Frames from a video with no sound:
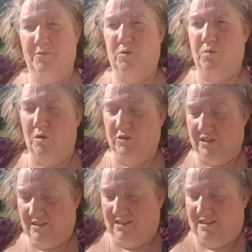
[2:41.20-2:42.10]

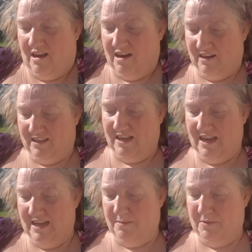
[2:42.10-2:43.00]
Quotas are
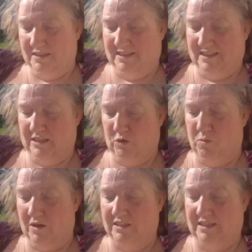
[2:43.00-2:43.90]
the
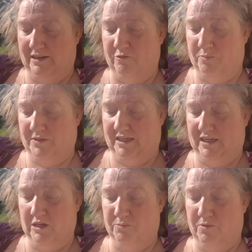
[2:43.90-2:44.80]
quantity of a
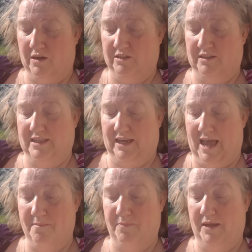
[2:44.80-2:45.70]
particular product that
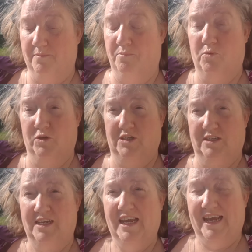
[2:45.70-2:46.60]
can be
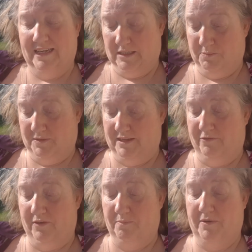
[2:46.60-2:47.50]
imported in a
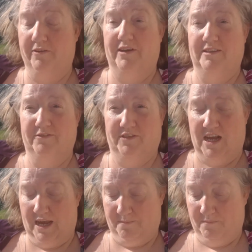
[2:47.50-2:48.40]
specific period of
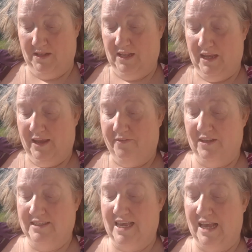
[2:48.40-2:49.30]
time.
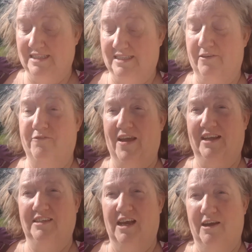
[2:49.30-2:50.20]
This has the
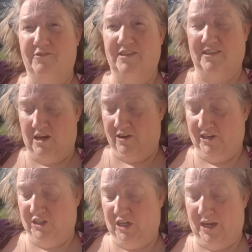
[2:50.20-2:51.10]
effect of
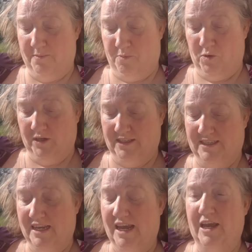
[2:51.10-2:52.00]
discouraging
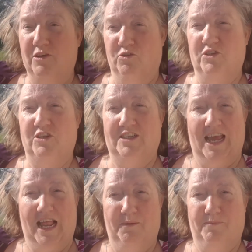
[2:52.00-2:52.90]
imports in order to
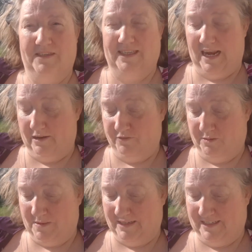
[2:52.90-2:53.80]
help the sale of
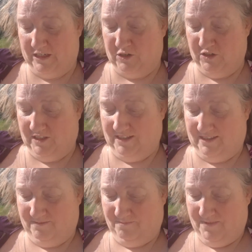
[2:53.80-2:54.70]
domestic goods.